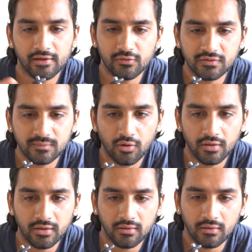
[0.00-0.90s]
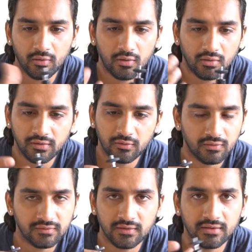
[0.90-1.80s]
I use monitor, or you
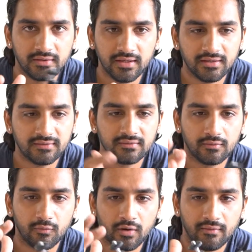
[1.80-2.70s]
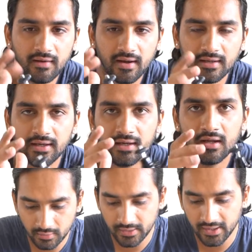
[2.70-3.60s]
know, certain things whatever I
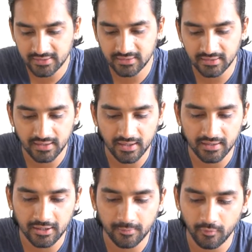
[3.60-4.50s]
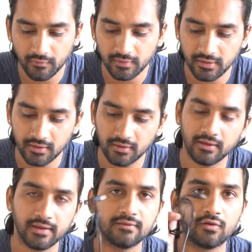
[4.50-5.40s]
need. Next thing that I keep over here
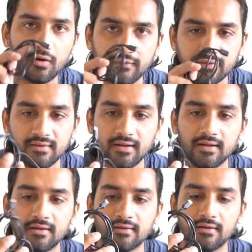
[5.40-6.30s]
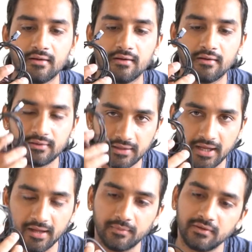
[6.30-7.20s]
is obviously the
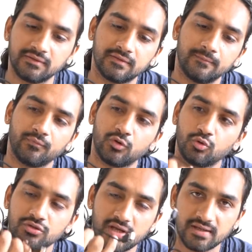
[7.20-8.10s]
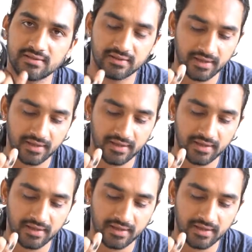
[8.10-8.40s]
cables to charge the